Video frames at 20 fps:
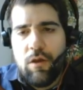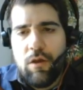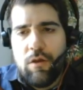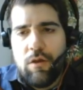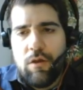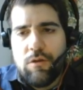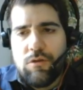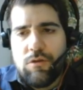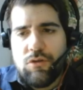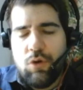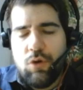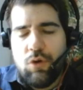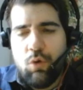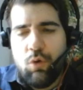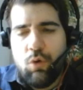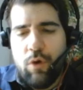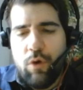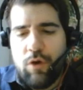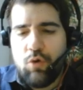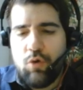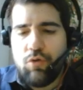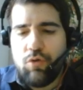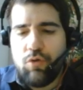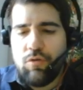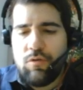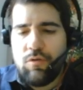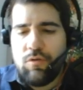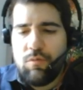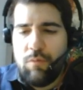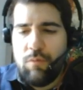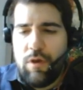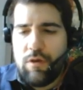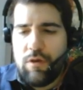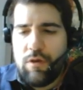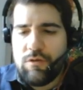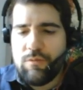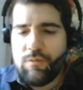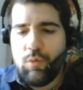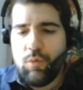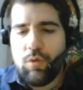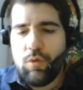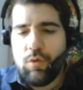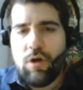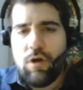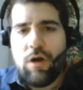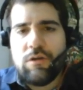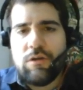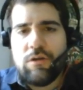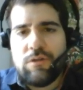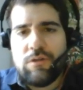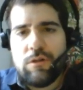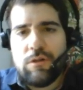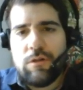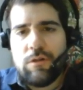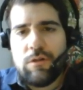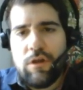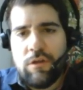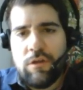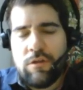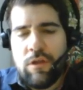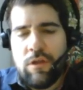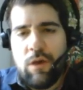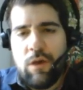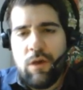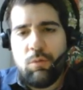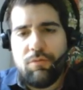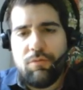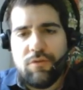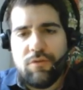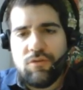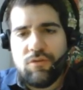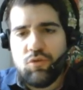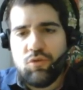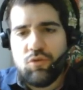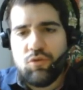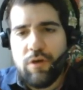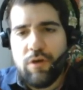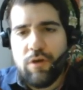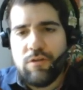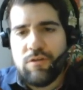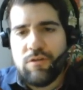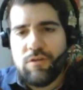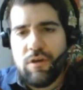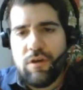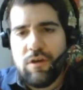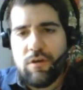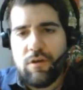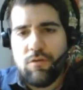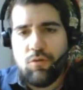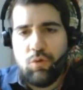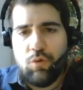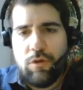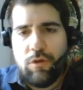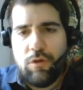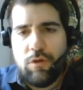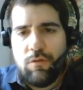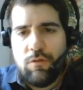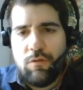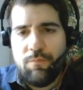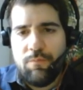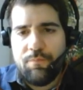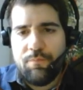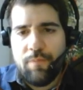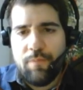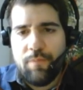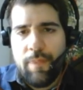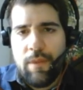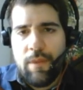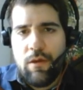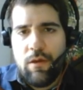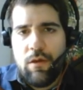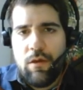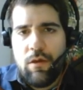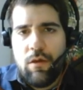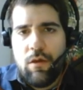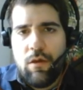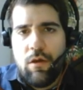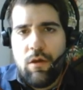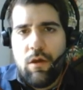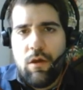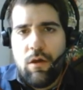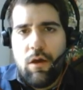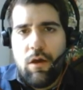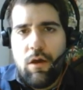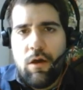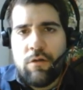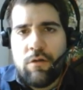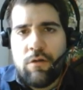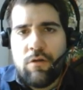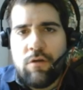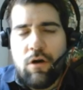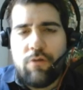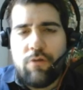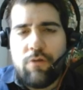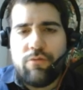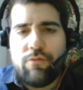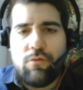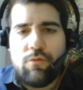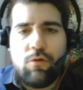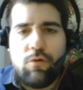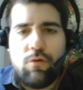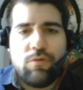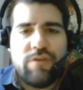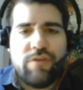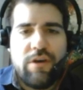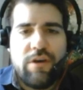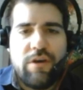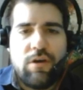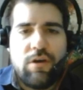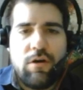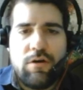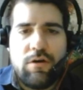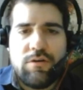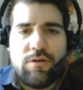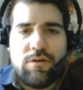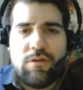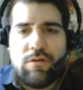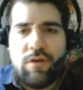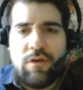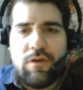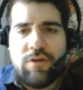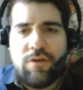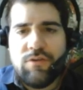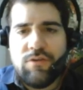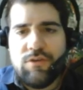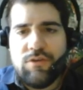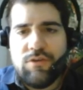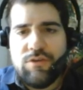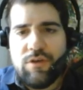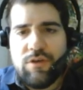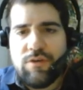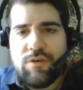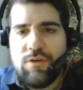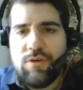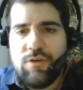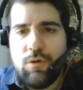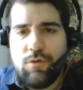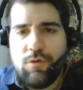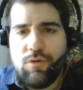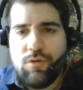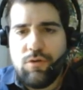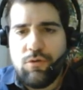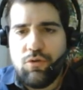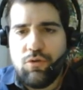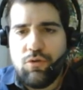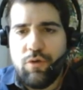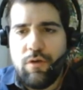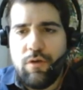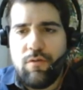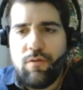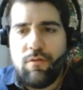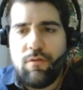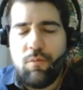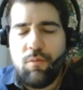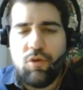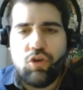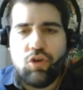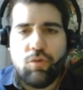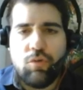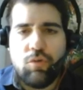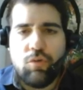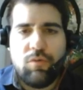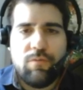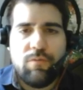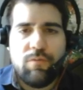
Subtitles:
So I couldn't make small castle, and now with these trades I can do it. And after longside castle, knight c6, he also trades the bishops.